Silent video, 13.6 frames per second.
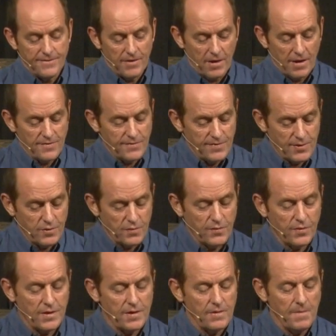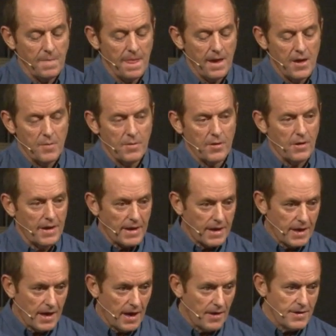I feel for you. But I
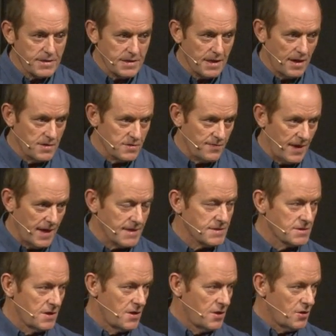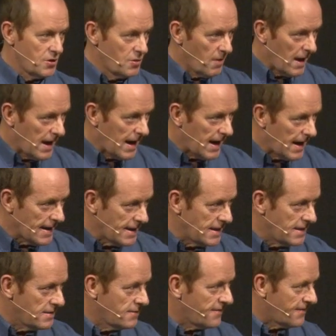encourage those of us who are
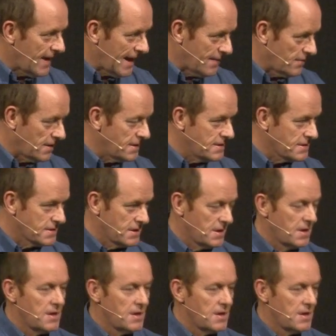in families